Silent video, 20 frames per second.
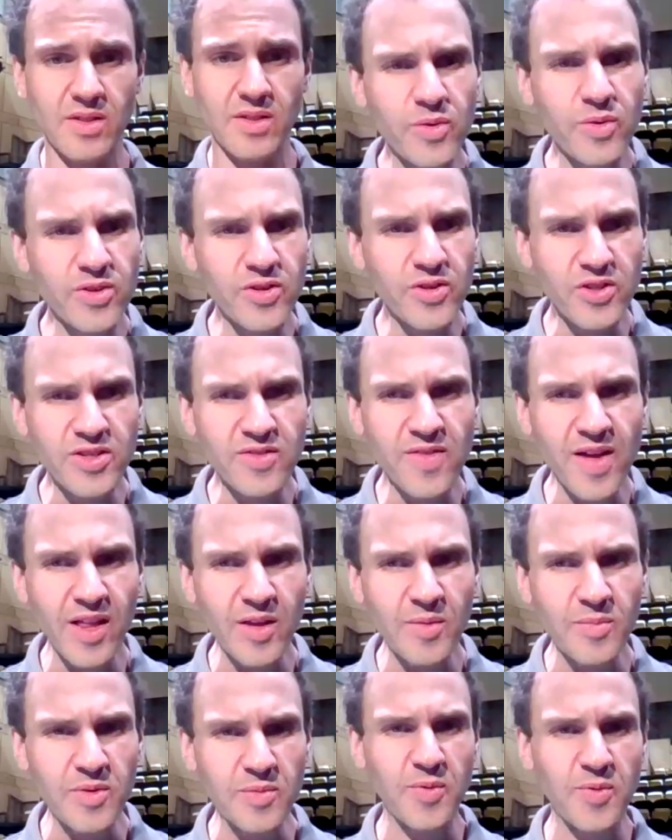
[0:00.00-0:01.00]
are you in your
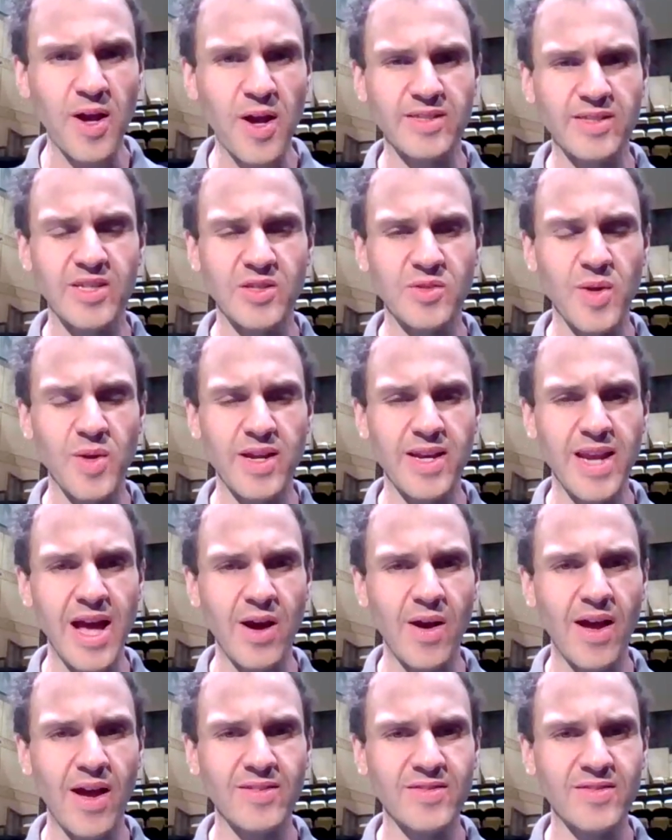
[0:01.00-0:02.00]
development process right
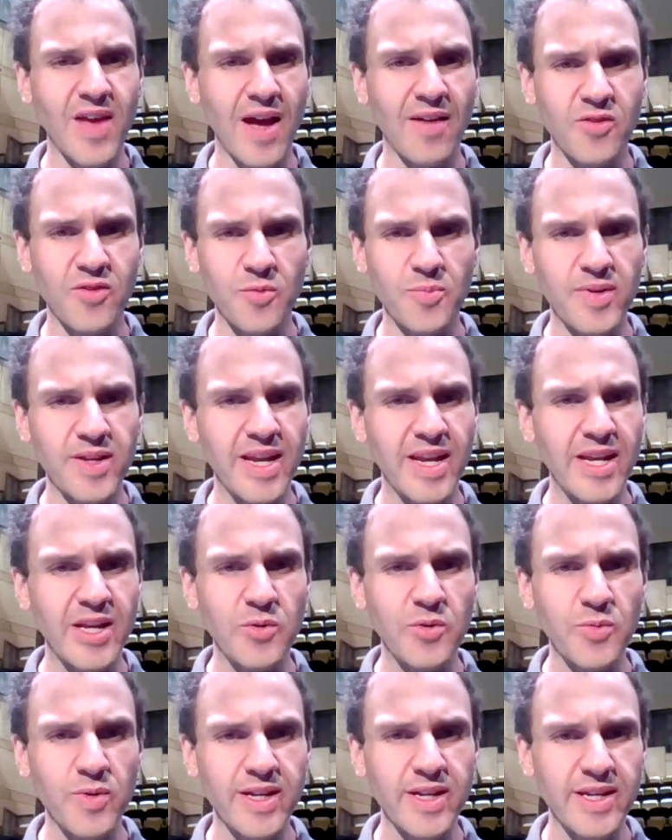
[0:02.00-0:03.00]
now? Have there been
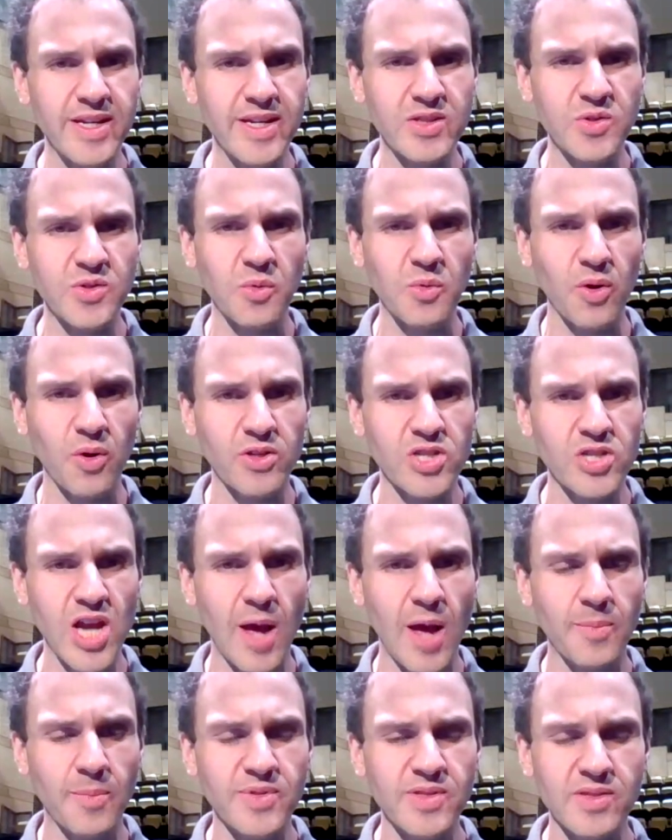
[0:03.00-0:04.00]
any readings or
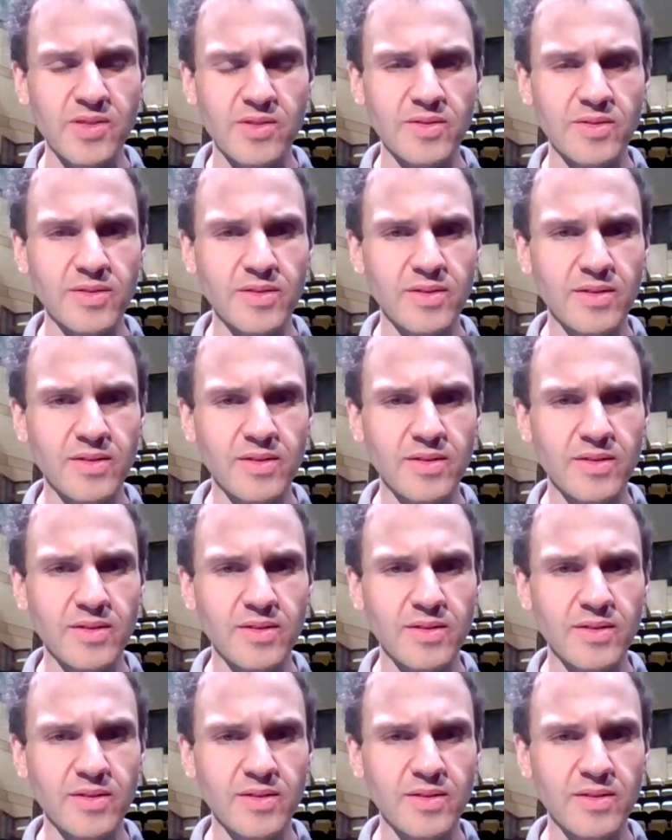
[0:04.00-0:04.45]
workshops?